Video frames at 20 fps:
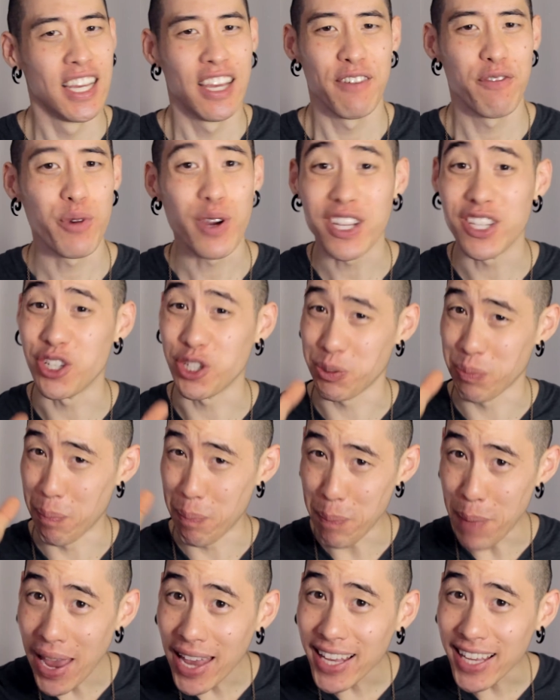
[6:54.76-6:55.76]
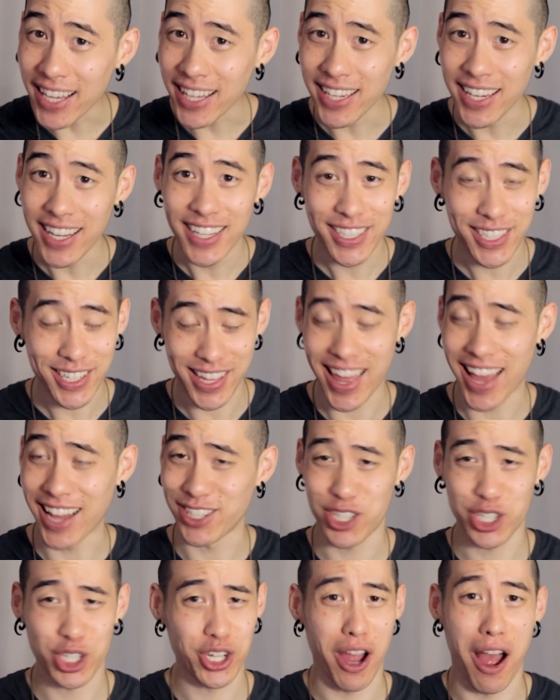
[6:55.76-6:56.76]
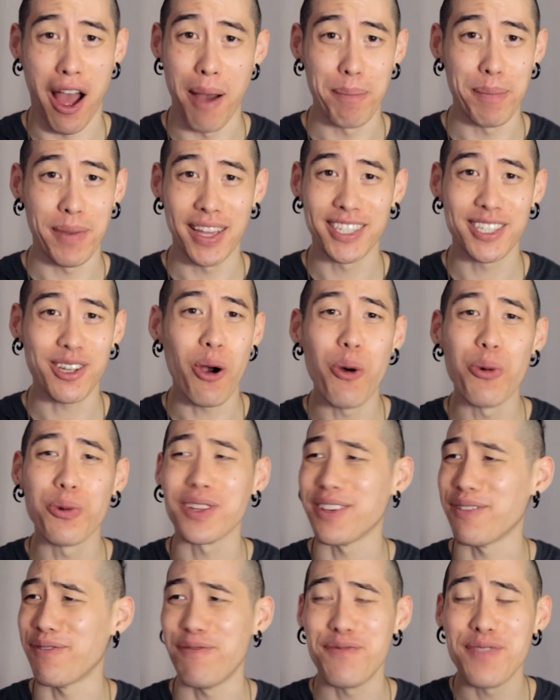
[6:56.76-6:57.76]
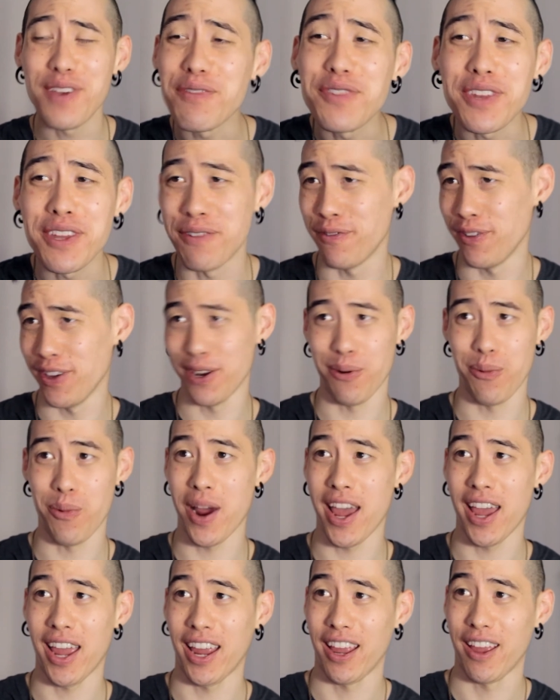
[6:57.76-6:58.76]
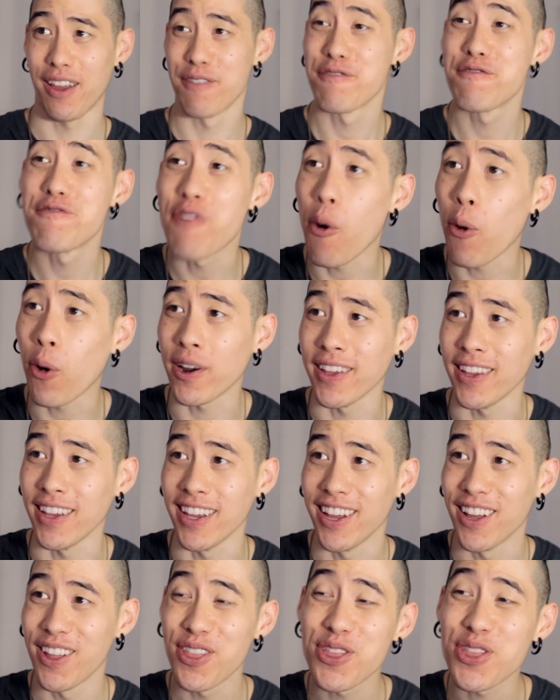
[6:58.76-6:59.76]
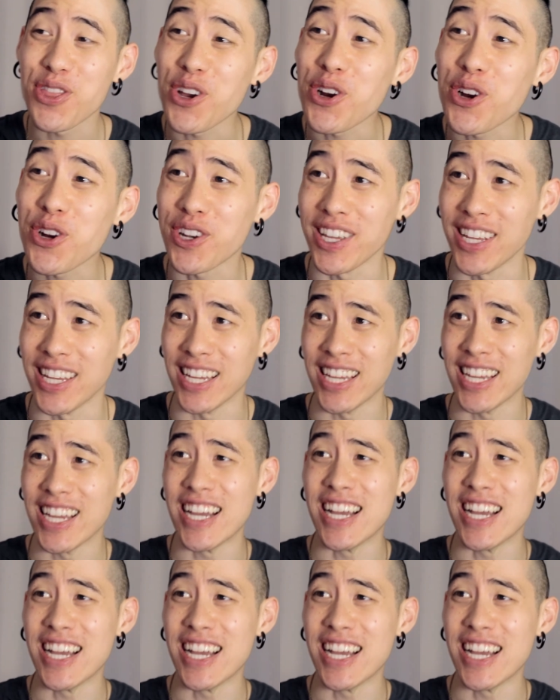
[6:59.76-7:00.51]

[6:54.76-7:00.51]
If we could just make it to that shop. It's only 50 feet away. 40, 30.